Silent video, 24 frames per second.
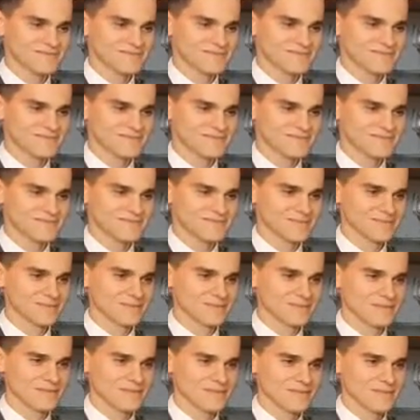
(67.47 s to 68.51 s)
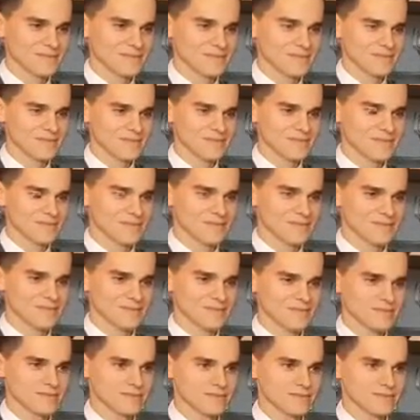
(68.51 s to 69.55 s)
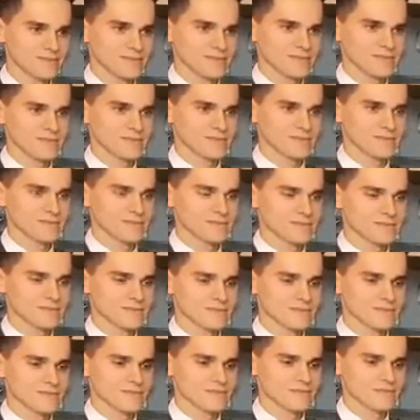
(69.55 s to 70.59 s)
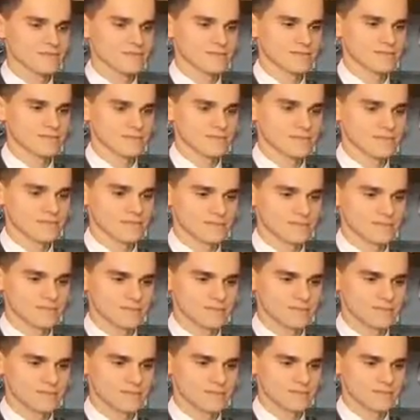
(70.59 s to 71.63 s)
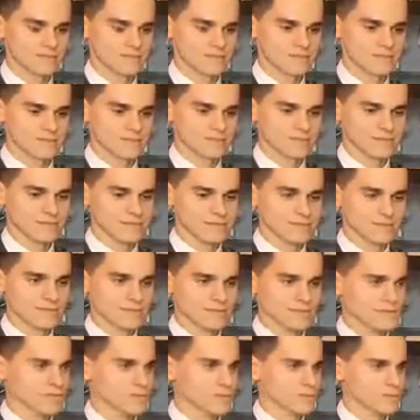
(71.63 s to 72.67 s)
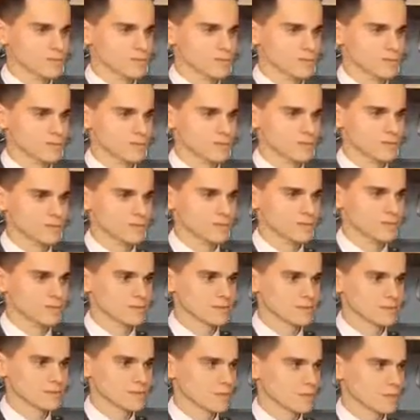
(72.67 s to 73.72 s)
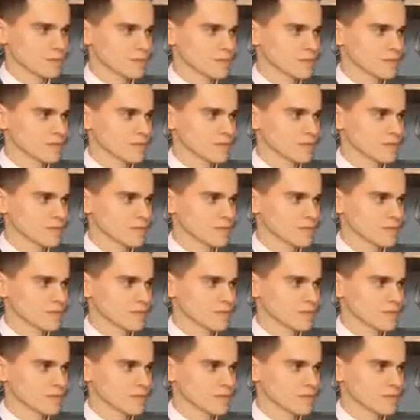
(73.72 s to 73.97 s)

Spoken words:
The person shown says nothing.